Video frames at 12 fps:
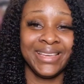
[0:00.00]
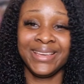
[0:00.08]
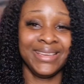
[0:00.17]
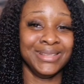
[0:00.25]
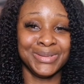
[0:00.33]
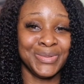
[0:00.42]

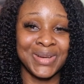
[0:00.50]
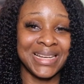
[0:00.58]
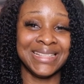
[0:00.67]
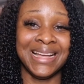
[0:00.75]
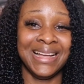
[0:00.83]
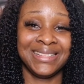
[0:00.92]
it doesn't work
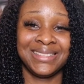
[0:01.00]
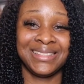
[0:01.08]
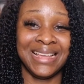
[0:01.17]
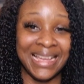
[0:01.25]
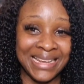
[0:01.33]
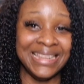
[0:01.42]
like that.
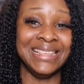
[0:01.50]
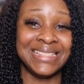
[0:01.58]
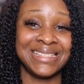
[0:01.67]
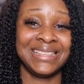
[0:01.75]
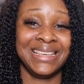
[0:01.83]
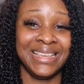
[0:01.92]
At
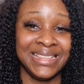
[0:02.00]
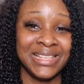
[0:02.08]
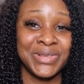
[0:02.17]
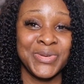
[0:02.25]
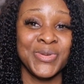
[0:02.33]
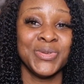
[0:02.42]
least in the
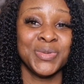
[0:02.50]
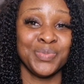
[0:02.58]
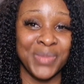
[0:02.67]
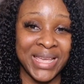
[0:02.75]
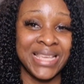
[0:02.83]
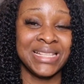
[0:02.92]
schools
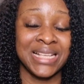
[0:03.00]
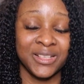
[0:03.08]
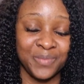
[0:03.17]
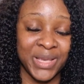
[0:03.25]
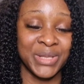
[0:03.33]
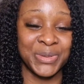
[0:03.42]
my case has
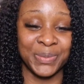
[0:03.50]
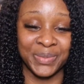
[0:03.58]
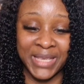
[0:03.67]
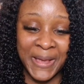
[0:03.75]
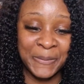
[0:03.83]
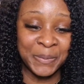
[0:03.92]
been to.
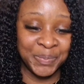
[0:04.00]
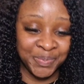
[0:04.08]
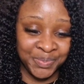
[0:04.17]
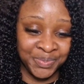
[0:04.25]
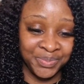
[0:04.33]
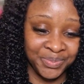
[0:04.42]
Yeah.
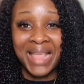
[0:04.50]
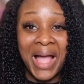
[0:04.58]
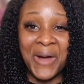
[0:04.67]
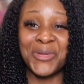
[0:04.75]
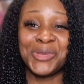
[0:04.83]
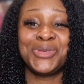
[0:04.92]

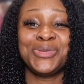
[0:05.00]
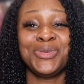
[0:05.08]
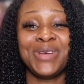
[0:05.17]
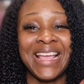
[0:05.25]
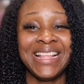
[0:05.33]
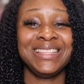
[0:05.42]
Now, to
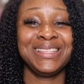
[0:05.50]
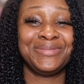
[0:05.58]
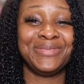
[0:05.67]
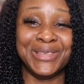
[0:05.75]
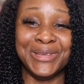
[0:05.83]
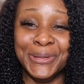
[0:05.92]
end this
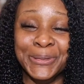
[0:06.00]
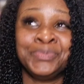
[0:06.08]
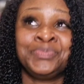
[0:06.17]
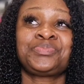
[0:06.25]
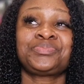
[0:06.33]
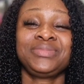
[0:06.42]
video,
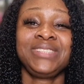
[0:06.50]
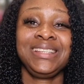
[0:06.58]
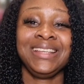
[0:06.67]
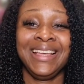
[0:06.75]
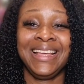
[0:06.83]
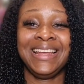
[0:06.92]

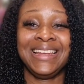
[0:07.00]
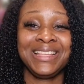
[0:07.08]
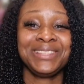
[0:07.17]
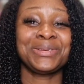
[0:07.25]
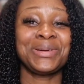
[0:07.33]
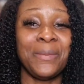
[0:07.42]

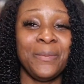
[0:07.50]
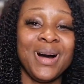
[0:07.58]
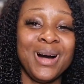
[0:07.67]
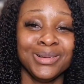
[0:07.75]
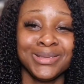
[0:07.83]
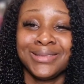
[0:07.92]
let's talk
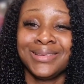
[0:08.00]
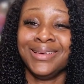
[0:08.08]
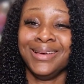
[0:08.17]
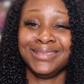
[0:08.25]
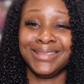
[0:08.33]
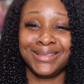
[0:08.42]
about
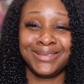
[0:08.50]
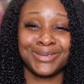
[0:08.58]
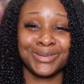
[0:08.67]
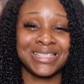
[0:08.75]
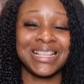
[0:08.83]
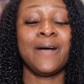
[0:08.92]
the
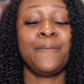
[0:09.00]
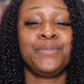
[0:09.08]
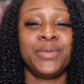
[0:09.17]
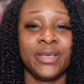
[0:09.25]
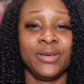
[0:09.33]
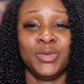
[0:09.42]
total
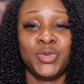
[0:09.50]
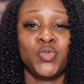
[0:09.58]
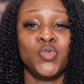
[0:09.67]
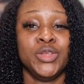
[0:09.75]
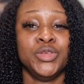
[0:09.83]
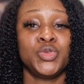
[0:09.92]

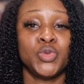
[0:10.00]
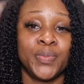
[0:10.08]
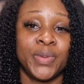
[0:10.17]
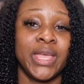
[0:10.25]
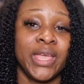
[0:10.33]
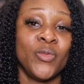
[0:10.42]
bills we used to
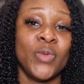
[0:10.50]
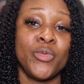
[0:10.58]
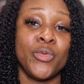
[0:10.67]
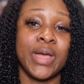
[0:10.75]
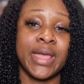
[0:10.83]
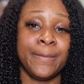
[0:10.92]
pay when
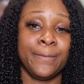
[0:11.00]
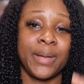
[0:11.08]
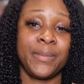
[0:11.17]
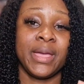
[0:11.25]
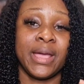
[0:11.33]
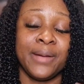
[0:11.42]
we were in
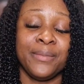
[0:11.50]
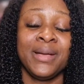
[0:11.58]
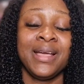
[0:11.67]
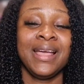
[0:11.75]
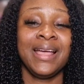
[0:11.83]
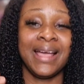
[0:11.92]
Birmingham
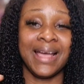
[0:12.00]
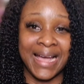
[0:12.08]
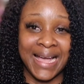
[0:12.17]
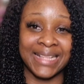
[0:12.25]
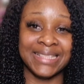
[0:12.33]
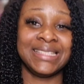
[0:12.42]

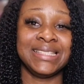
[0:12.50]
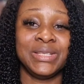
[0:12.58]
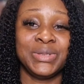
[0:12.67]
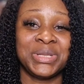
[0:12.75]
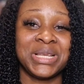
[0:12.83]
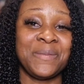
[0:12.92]
and the
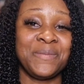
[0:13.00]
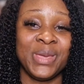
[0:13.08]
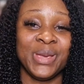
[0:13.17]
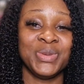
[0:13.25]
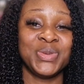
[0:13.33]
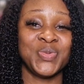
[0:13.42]
total
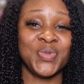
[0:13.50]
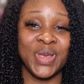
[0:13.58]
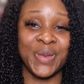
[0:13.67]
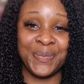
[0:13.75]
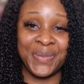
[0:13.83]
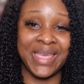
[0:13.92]
bills
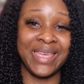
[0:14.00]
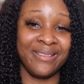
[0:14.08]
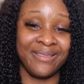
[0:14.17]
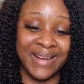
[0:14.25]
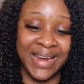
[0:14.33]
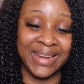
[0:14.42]
we pay
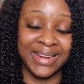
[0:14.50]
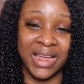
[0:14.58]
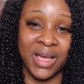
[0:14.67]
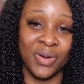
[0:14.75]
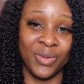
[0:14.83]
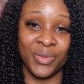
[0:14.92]
right
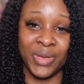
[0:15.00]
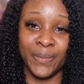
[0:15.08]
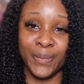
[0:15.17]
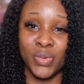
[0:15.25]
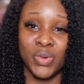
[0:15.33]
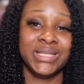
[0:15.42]
now
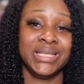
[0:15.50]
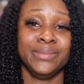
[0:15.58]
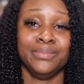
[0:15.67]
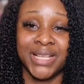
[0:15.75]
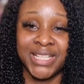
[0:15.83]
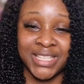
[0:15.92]
in both
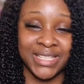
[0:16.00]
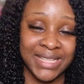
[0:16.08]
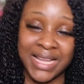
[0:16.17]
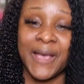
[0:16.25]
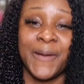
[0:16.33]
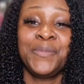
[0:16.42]
in
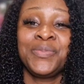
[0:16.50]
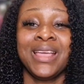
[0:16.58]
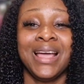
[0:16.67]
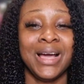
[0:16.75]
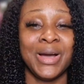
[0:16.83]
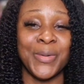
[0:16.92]
Manchester,
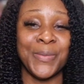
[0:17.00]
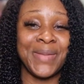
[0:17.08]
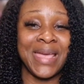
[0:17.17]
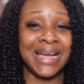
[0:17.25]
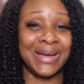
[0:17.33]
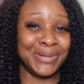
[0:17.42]
and
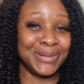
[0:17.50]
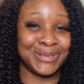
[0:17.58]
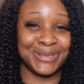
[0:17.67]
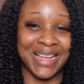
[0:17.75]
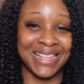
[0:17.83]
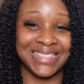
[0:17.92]
compare and
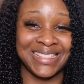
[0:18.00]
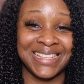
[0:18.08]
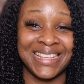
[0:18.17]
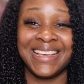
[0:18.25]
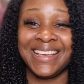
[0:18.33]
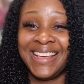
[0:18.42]
contrast.
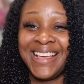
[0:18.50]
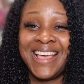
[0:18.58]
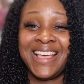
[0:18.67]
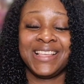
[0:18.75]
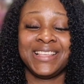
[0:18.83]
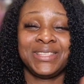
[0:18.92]

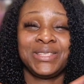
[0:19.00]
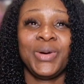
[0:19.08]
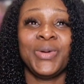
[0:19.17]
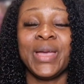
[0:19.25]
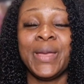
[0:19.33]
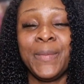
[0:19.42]

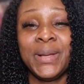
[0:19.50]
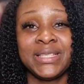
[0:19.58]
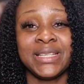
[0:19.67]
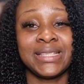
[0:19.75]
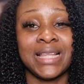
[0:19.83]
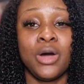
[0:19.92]
So in
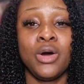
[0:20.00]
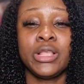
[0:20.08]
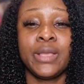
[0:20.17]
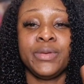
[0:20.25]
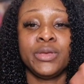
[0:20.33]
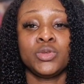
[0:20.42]
Manchester, all
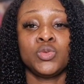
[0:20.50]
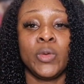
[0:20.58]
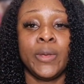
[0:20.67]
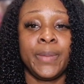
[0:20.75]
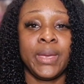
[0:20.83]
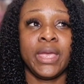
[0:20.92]
the bills
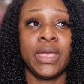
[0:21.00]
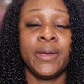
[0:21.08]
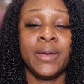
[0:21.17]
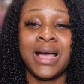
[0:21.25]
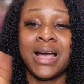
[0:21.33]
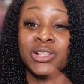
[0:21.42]
we
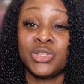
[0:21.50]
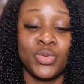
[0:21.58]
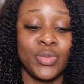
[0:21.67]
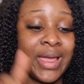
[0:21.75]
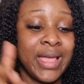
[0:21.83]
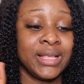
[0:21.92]
pay, house
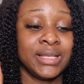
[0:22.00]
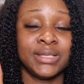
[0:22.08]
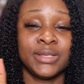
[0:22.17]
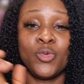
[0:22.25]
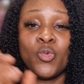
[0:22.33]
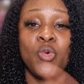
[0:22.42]

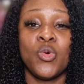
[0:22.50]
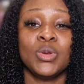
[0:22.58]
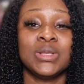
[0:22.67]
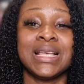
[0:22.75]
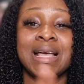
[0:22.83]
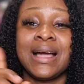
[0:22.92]
rent,
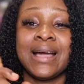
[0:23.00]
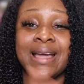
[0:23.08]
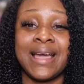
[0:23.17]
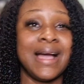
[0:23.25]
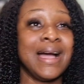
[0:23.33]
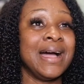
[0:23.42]
water,
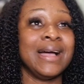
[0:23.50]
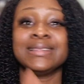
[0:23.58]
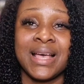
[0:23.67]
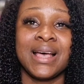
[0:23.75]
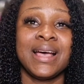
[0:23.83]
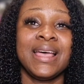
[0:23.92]

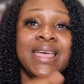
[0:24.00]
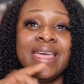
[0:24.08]
gas,